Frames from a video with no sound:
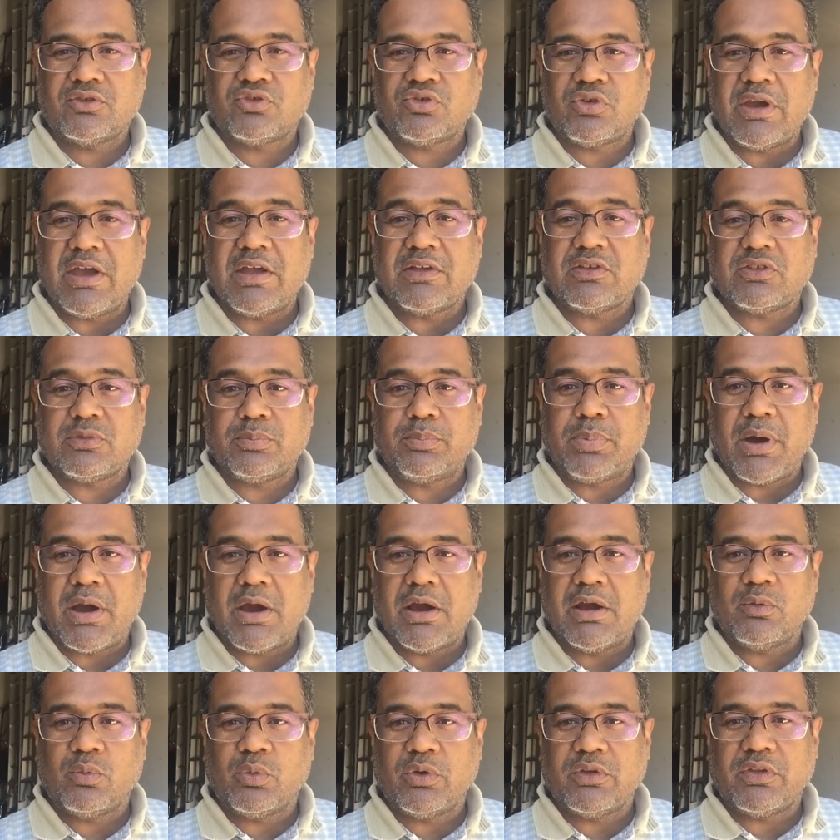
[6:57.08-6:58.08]

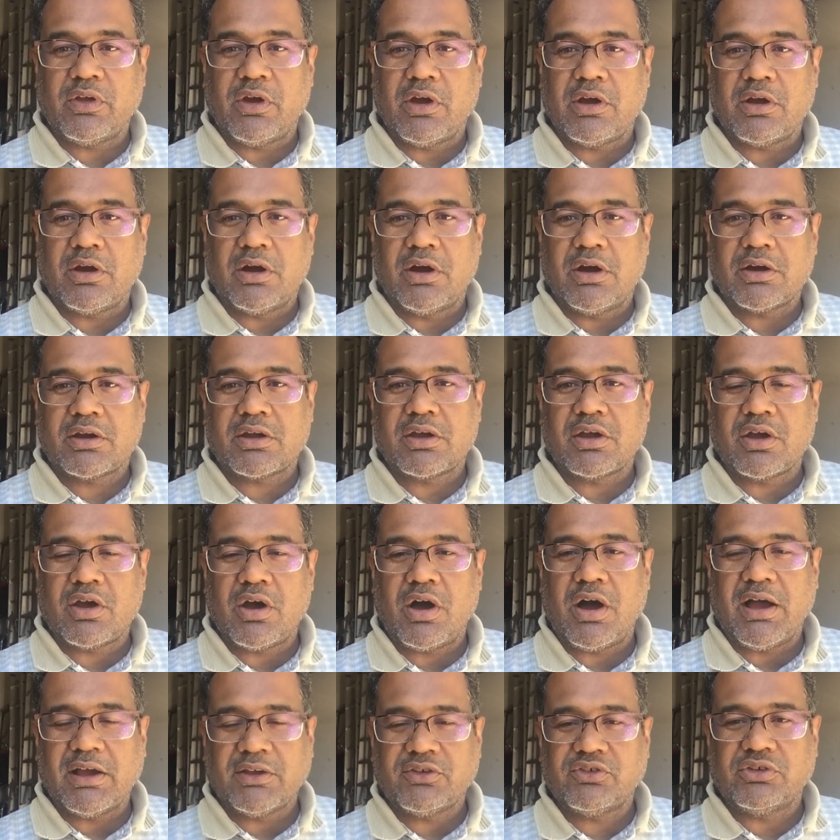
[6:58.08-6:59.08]
transpired with our
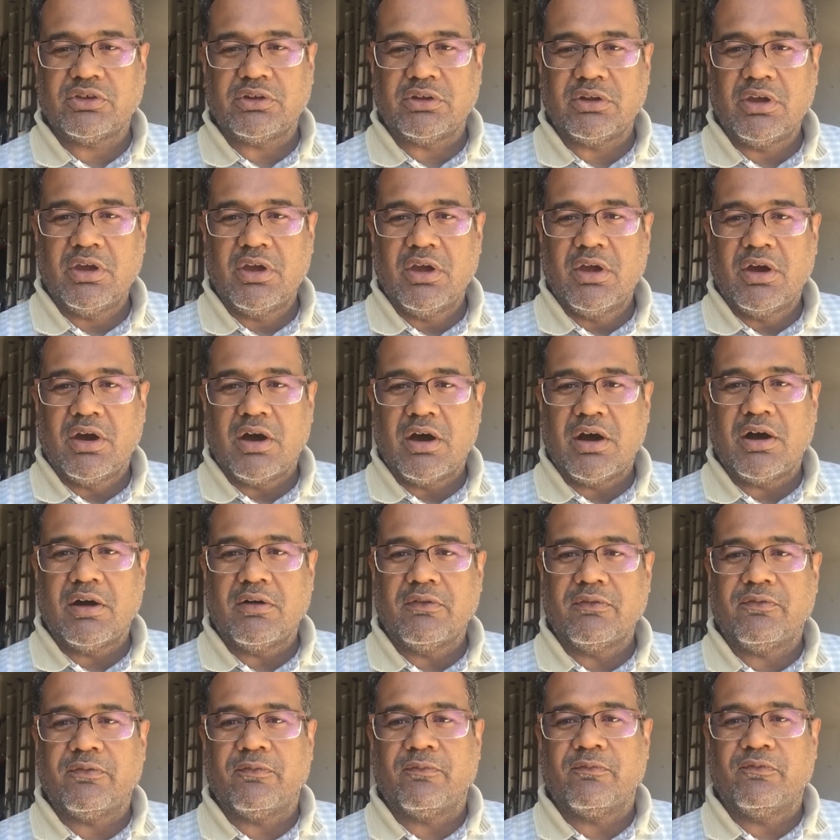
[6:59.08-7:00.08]
concoction
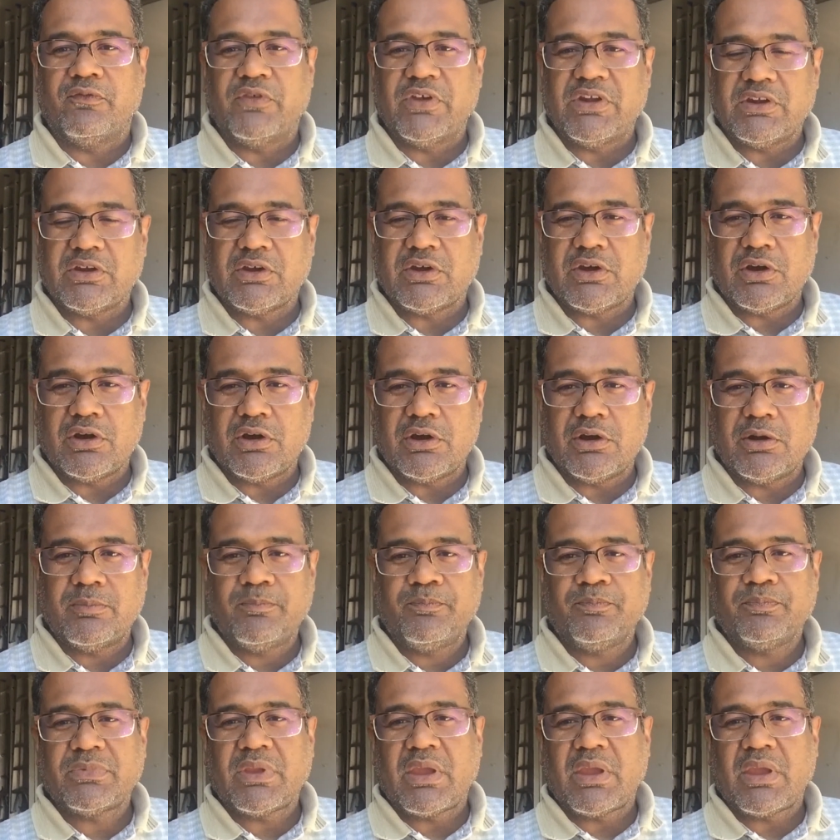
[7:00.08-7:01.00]
of vinegar